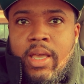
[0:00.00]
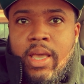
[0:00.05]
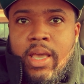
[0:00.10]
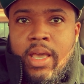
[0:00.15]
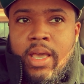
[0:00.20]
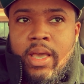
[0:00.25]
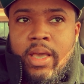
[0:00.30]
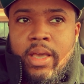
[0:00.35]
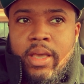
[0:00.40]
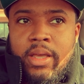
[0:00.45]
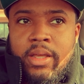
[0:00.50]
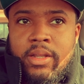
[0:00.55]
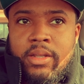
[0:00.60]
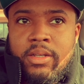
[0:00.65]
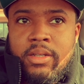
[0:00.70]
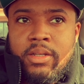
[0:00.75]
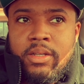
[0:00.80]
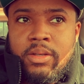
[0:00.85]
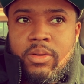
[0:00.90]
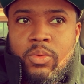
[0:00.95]

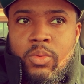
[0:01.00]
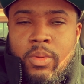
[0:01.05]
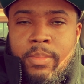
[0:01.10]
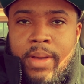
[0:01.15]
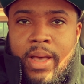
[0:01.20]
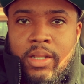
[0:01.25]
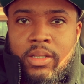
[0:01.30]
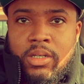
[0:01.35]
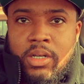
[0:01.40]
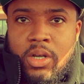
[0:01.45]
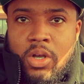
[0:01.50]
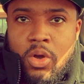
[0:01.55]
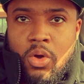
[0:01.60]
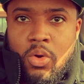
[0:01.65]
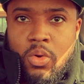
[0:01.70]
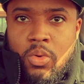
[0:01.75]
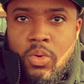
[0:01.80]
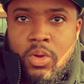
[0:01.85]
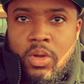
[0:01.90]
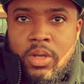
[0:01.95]
And we about to
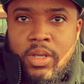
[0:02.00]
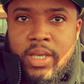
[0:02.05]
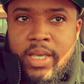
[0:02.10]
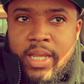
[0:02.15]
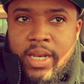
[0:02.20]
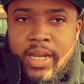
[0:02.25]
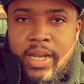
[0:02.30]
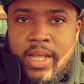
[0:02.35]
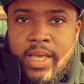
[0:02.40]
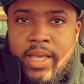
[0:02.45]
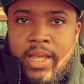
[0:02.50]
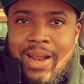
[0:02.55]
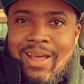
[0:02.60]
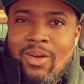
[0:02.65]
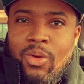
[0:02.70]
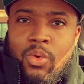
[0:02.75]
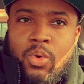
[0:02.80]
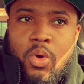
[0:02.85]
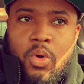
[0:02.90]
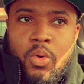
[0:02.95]
go get it in.
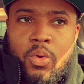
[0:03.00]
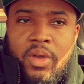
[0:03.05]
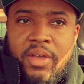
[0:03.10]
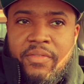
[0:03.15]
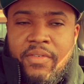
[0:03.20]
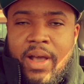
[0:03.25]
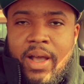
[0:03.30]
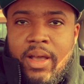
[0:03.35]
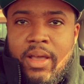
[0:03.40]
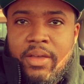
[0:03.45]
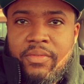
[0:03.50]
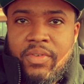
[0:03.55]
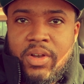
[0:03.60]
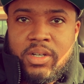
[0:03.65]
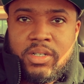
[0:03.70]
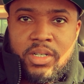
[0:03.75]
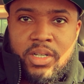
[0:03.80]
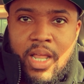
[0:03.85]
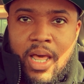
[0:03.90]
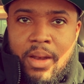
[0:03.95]
I don't know if I if
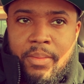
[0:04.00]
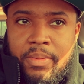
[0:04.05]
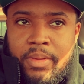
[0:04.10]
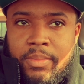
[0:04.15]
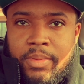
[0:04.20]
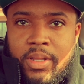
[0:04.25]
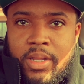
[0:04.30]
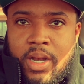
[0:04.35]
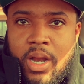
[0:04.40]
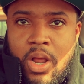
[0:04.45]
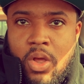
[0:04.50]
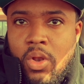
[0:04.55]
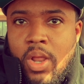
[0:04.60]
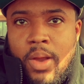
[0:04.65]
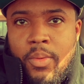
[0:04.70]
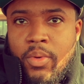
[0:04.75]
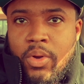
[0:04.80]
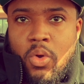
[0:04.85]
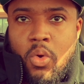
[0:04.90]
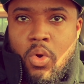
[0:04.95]
there's a lot of people in there. I don't
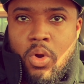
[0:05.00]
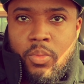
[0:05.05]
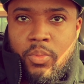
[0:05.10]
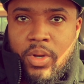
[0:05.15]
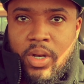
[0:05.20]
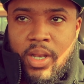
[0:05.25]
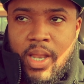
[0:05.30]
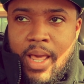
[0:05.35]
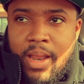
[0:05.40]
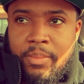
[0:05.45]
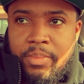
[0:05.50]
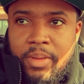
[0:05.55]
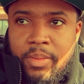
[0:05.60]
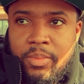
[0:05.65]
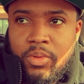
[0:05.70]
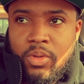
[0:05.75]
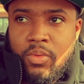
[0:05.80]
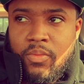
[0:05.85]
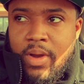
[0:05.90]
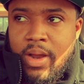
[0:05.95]
like recording with a lot of
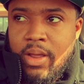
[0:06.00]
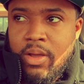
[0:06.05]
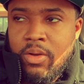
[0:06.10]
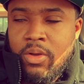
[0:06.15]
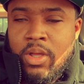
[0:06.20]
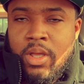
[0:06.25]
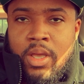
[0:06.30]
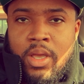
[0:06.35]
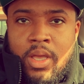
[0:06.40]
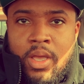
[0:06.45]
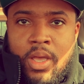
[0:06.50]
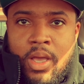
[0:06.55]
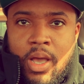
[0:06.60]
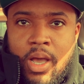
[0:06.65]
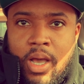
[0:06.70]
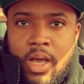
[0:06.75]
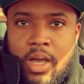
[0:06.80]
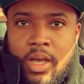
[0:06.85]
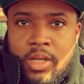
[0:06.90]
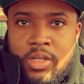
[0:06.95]
people around.
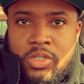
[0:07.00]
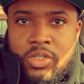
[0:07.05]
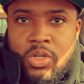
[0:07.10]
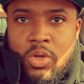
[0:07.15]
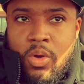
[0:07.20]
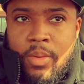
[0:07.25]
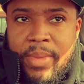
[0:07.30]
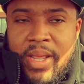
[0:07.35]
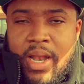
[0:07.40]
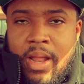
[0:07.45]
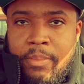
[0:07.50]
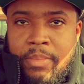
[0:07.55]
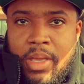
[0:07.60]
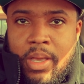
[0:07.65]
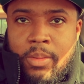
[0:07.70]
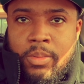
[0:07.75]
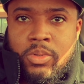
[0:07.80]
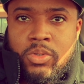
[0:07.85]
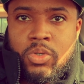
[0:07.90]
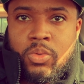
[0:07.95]
Uh, so I may not be
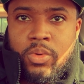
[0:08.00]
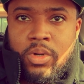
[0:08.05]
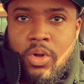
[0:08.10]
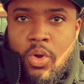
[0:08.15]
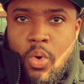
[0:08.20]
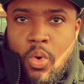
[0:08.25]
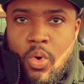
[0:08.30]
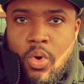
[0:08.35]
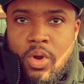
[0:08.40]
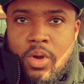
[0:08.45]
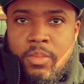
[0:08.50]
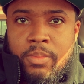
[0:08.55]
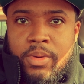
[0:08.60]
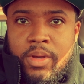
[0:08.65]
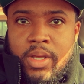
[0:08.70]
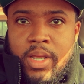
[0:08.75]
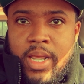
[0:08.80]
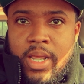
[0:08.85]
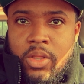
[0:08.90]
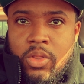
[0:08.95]
able to record,
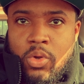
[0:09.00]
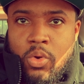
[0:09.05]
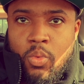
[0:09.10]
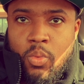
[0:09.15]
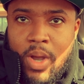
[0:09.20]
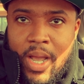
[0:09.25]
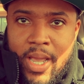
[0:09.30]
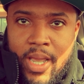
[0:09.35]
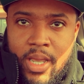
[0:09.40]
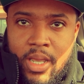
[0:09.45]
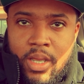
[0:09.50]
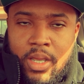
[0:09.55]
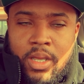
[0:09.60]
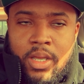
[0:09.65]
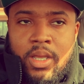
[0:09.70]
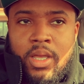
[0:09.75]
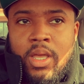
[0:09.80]
but either way,